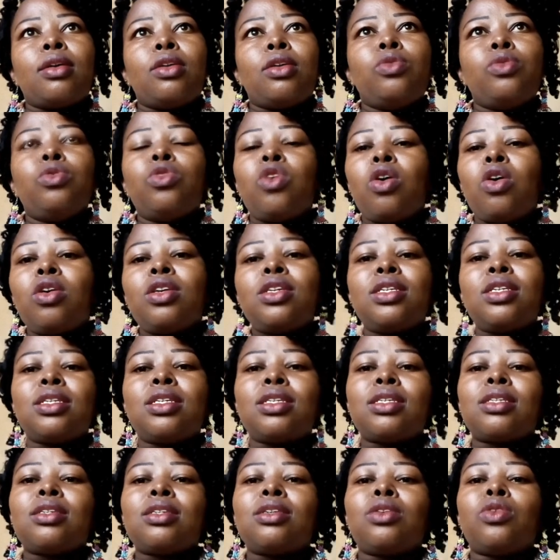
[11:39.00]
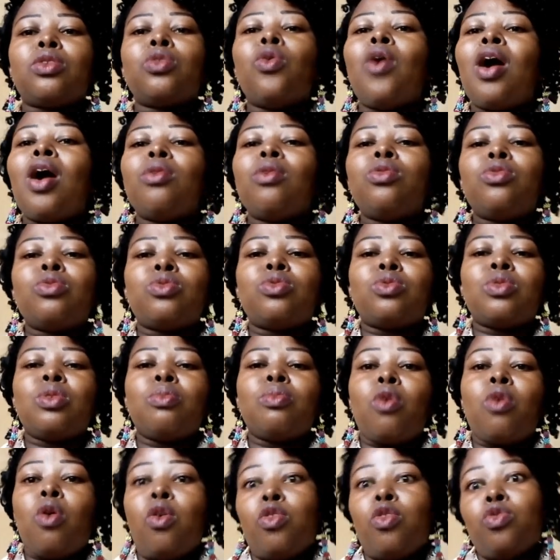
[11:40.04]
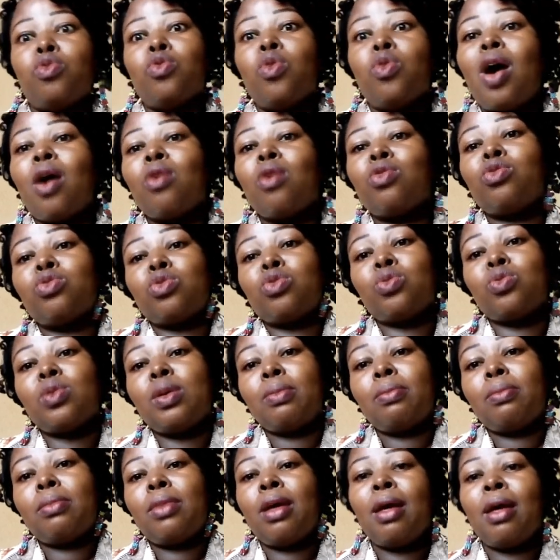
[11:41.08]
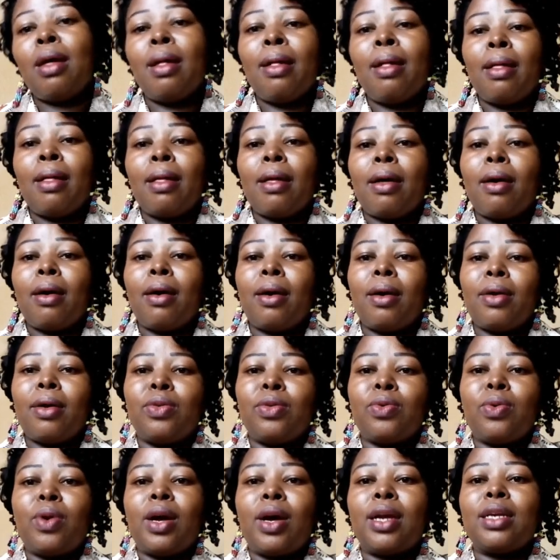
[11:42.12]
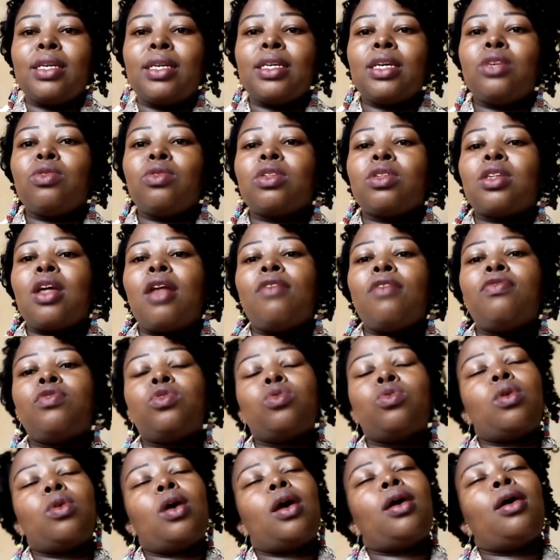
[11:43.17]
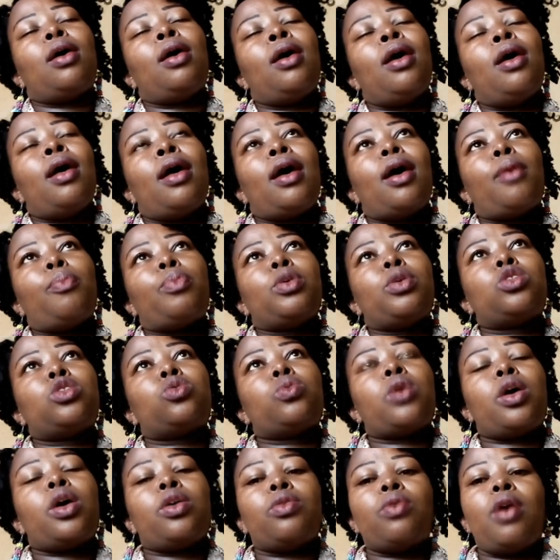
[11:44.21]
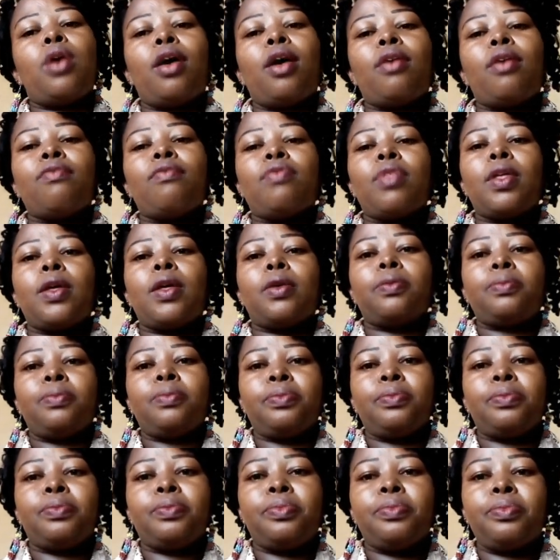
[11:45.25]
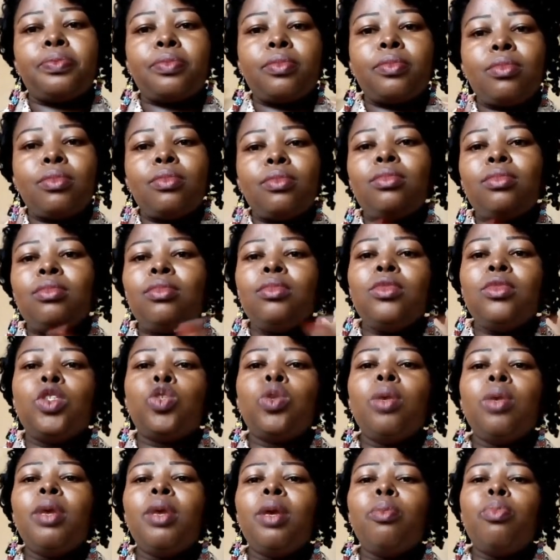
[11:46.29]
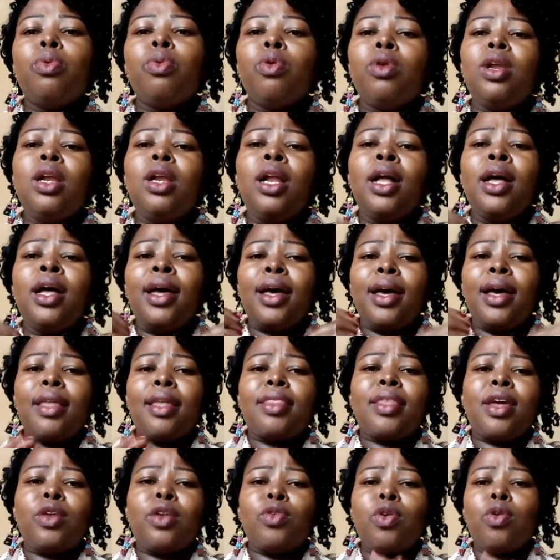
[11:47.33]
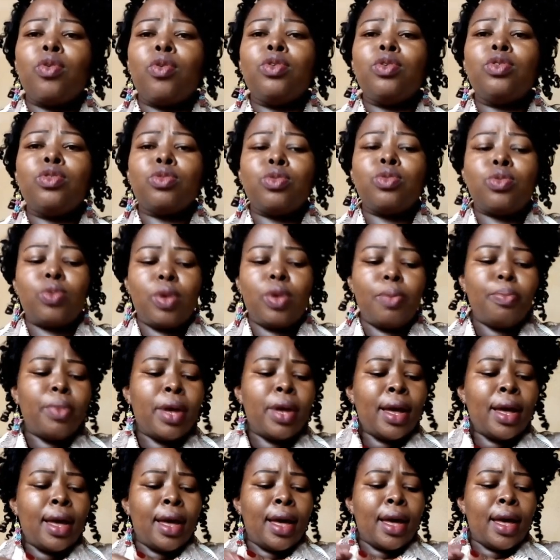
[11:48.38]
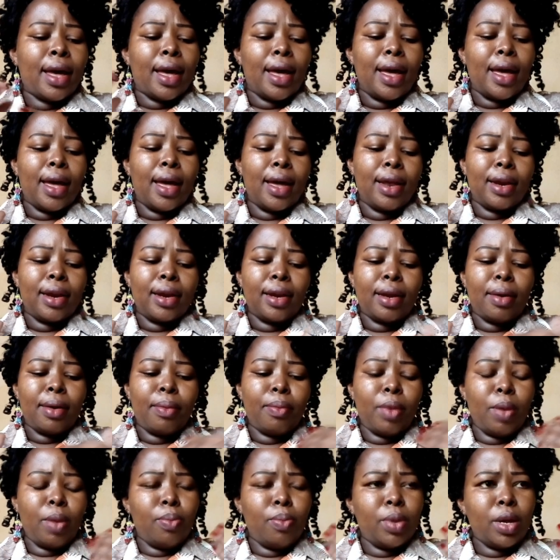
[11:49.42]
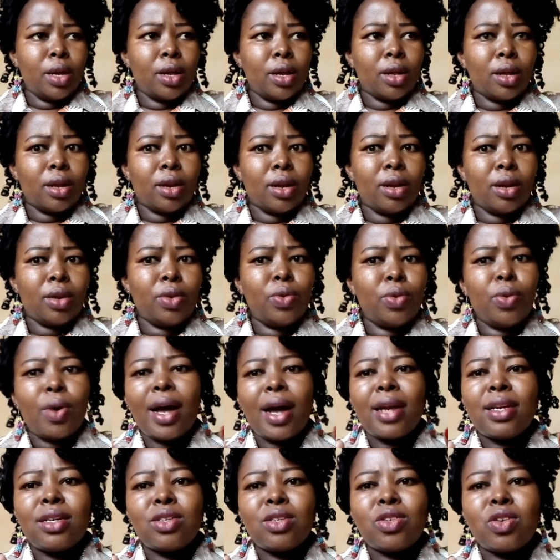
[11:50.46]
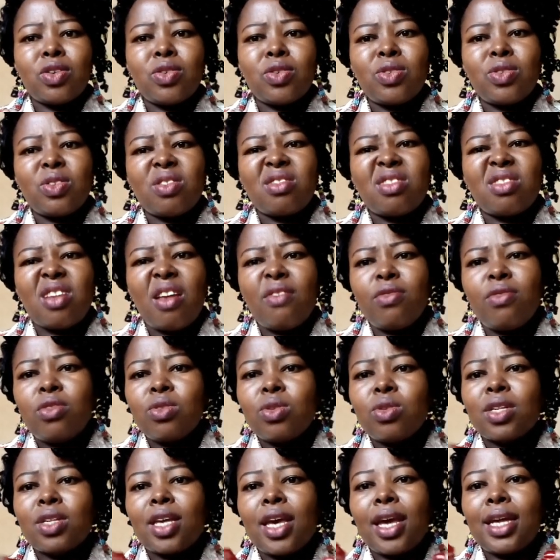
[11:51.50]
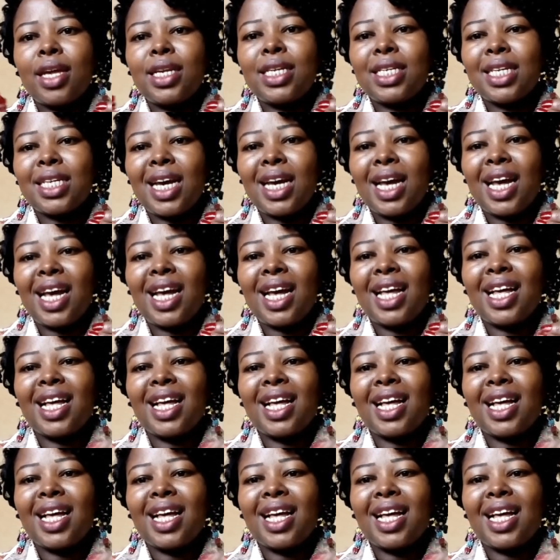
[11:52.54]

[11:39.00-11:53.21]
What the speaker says: you don't know how to swim, or you know how to swim, you can take yourself to a place where you have the swimming pool, and then you're going to swim. And maybe you can introduce yourself to skating.